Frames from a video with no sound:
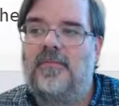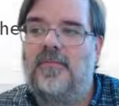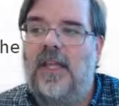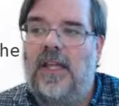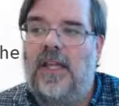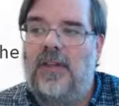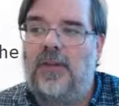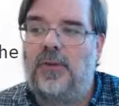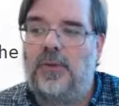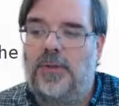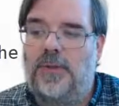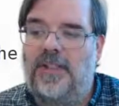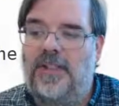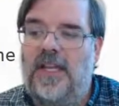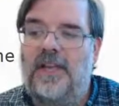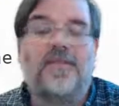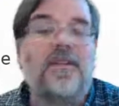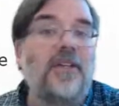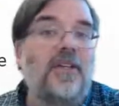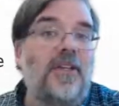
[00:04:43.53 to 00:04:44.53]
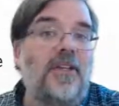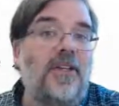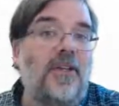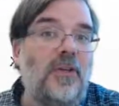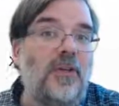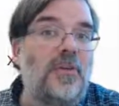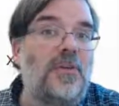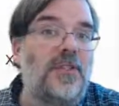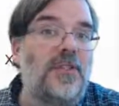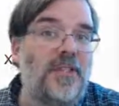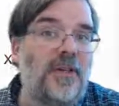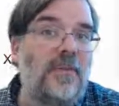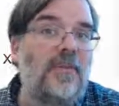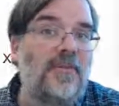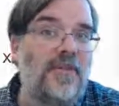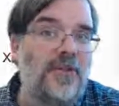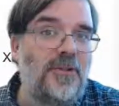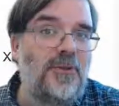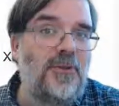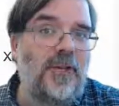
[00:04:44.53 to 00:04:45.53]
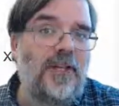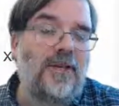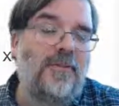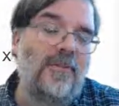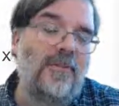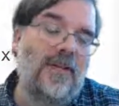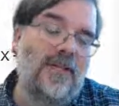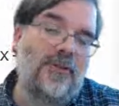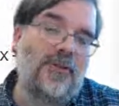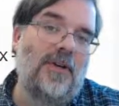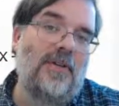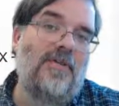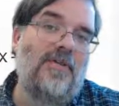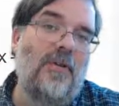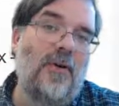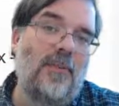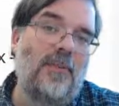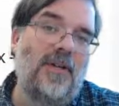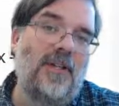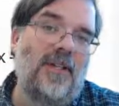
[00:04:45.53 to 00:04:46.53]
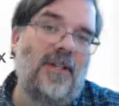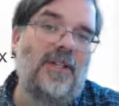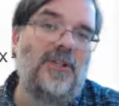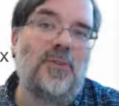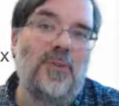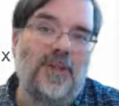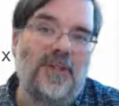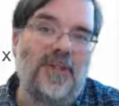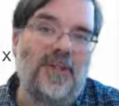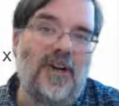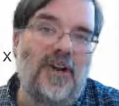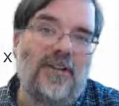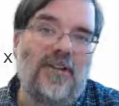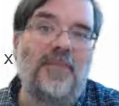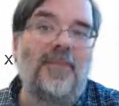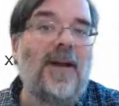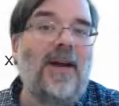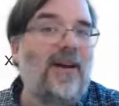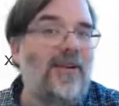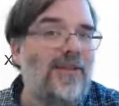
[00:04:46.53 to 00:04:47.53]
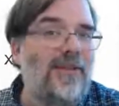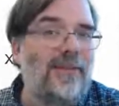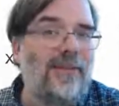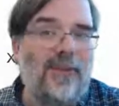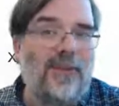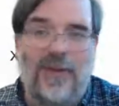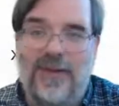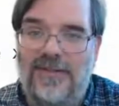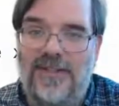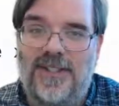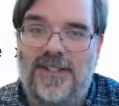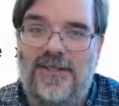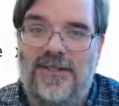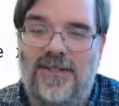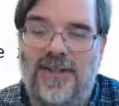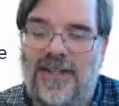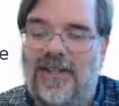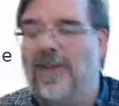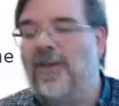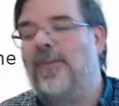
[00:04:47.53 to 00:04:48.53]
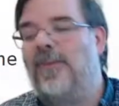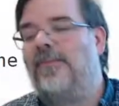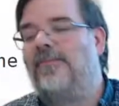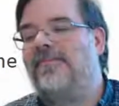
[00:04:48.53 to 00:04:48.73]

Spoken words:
And those will definitely use some of the trigonometric formulas we talked about in the previous video.